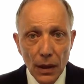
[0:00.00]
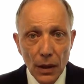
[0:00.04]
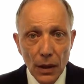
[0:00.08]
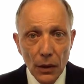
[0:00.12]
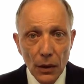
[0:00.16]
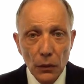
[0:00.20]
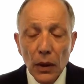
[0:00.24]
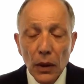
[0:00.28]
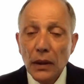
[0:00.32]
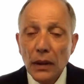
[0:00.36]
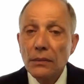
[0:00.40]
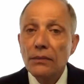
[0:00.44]

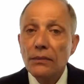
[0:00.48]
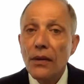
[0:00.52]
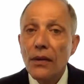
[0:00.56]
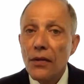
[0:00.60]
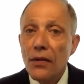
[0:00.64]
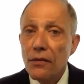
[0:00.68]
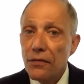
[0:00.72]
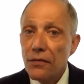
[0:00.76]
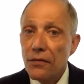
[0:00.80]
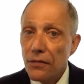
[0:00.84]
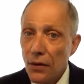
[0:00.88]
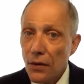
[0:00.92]
Well,
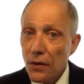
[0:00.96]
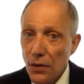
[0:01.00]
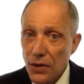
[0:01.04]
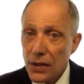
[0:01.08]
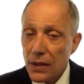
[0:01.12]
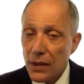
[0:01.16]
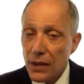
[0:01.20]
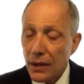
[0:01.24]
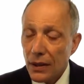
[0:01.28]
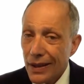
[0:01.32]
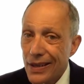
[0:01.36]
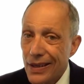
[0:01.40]
the
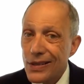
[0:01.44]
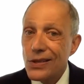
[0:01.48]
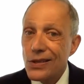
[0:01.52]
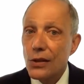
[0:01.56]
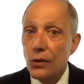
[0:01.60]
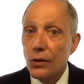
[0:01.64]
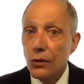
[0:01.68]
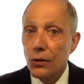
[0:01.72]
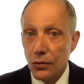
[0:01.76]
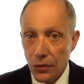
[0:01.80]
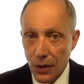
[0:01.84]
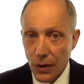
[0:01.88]
first is
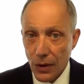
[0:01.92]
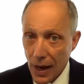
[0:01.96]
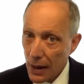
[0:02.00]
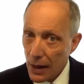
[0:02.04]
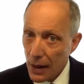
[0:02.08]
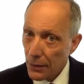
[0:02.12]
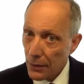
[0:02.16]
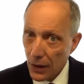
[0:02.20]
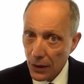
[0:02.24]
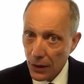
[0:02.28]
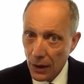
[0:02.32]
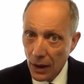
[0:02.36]

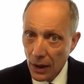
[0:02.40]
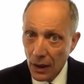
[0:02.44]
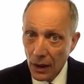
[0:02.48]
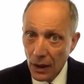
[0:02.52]
grammar.